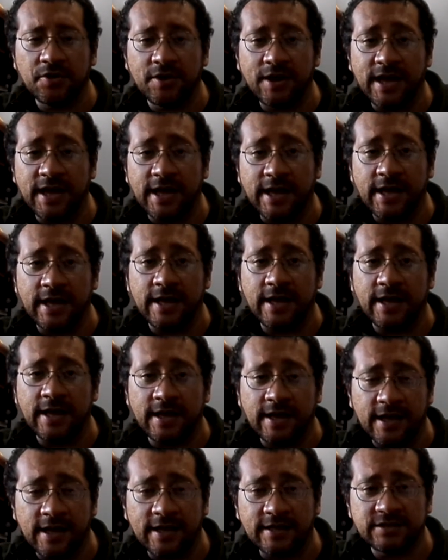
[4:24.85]

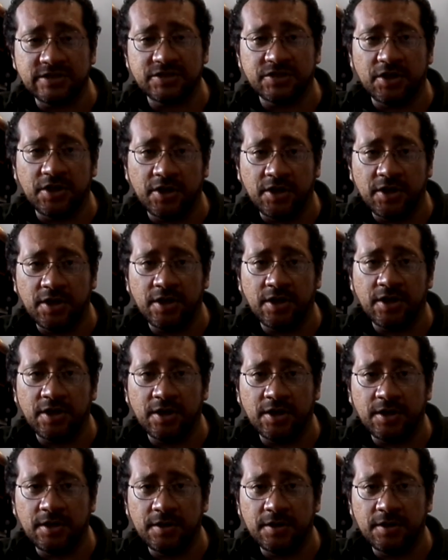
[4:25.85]
I saw